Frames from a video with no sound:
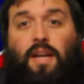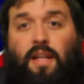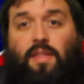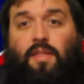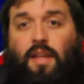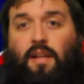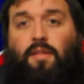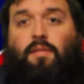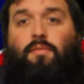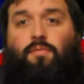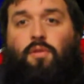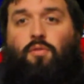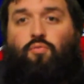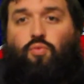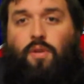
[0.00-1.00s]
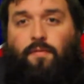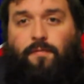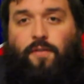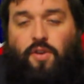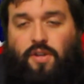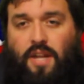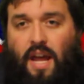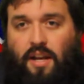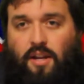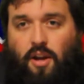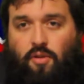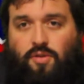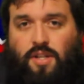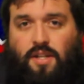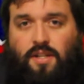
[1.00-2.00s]
getting like their real first head
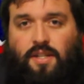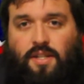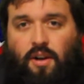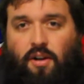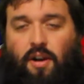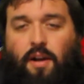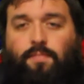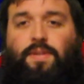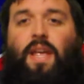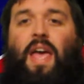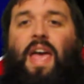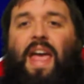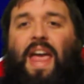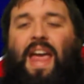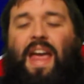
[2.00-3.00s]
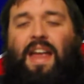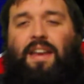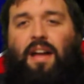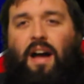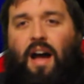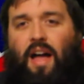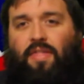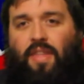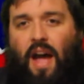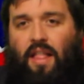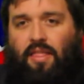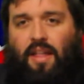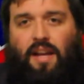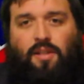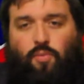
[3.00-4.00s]
coaching startups, and I
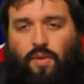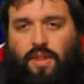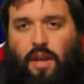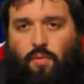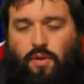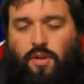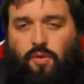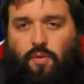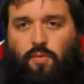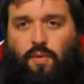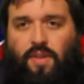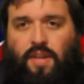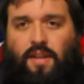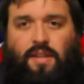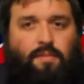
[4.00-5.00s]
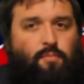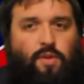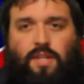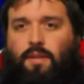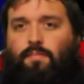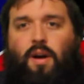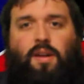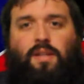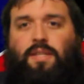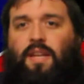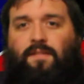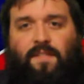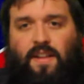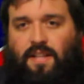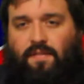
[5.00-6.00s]
liked what they were doing with it. Winston Moss,
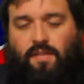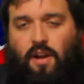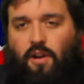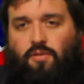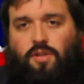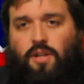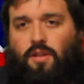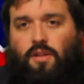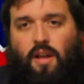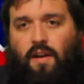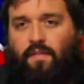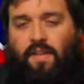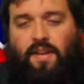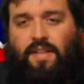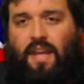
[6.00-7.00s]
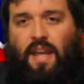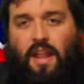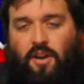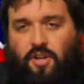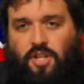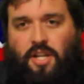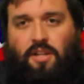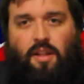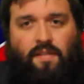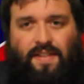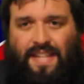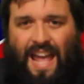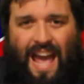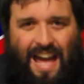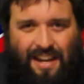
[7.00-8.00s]
defensive coach, love his energy, love
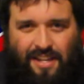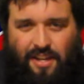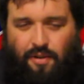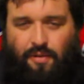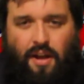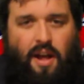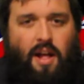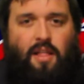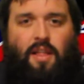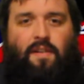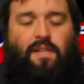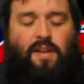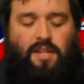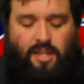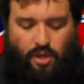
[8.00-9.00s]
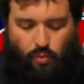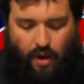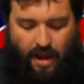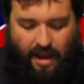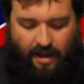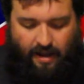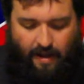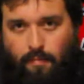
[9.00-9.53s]
his attitude, love his swag.